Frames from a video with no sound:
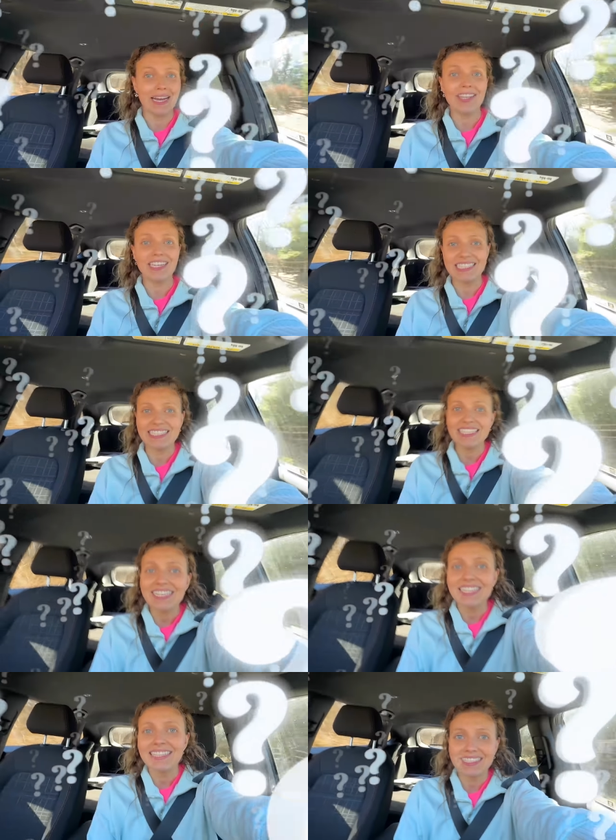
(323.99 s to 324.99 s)
that I see it
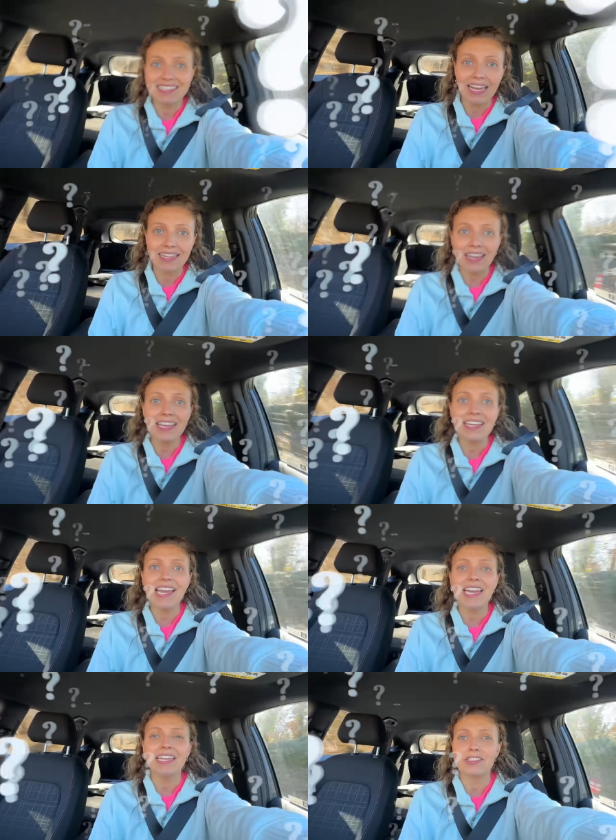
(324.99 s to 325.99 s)
in the sunlight
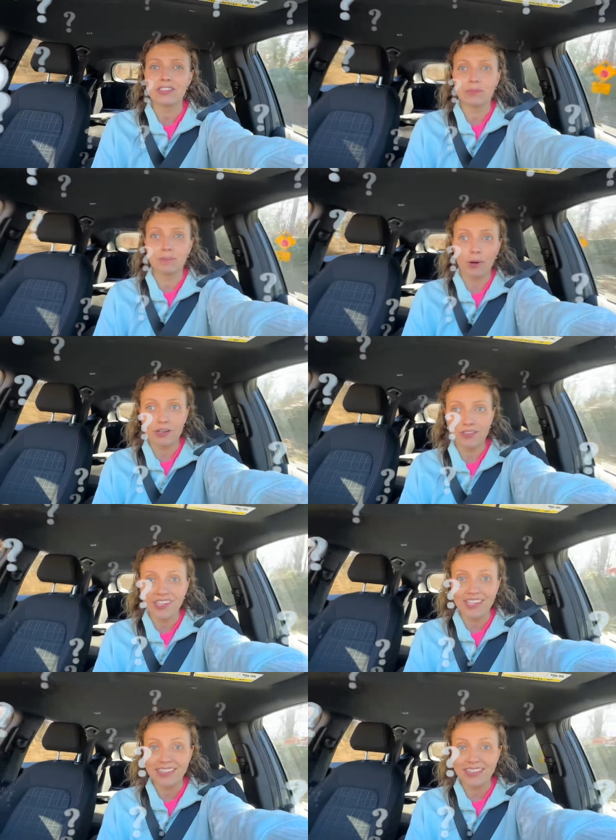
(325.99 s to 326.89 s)
and it's sparkling,